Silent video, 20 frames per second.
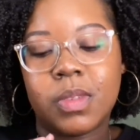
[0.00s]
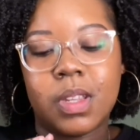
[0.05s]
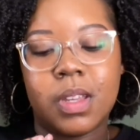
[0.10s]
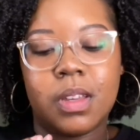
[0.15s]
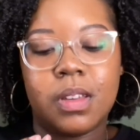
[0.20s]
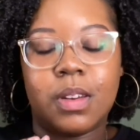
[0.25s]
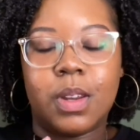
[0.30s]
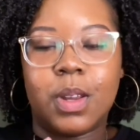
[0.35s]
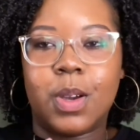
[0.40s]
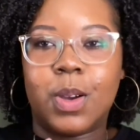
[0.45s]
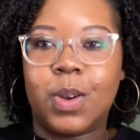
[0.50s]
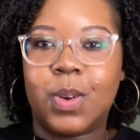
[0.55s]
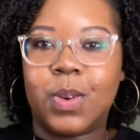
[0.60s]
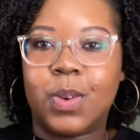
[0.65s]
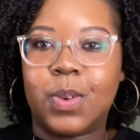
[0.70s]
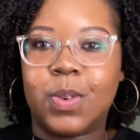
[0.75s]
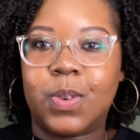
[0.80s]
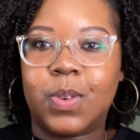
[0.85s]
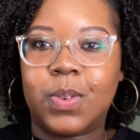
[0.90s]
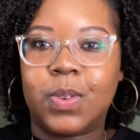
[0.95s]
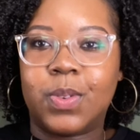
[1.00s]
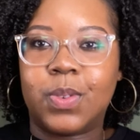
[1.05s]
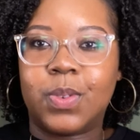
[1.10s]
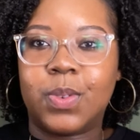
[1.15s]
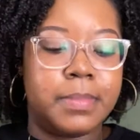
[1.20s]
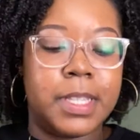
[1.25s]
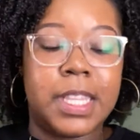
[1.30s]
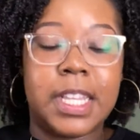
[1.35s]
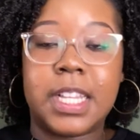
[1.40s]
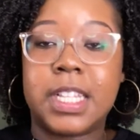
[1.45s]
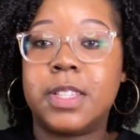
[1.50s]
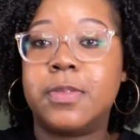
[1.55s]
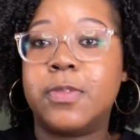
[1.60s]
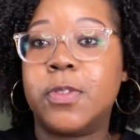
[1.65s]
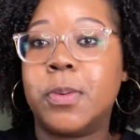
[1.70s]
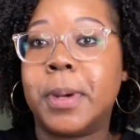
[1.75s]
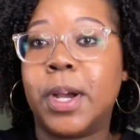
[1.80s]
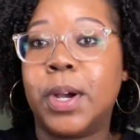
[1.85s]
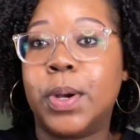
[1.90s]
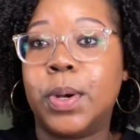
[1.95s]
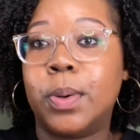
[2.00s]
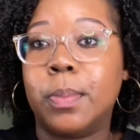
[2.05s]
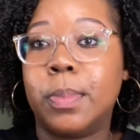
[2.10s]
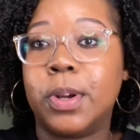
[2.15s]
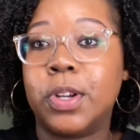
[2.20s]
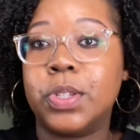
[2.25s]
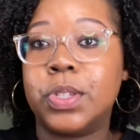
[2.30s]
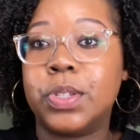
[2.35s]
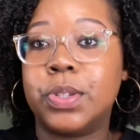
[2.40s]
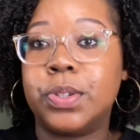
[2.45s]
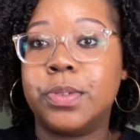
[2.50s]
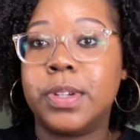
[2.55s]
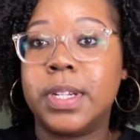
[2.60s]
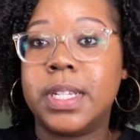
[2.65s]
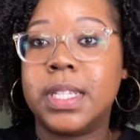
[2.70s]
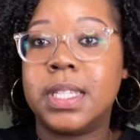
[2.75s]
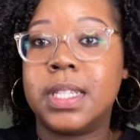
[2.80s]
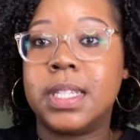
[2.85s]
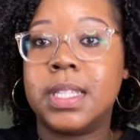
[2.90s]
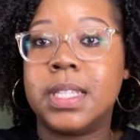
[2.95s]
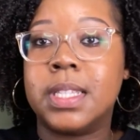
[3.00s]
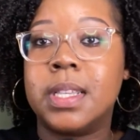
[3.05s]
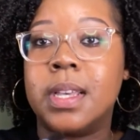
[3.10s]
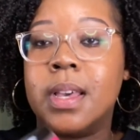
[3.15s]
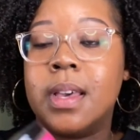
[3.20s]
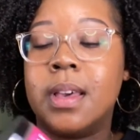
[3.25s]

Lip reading: No, but that's for my own personal reasons.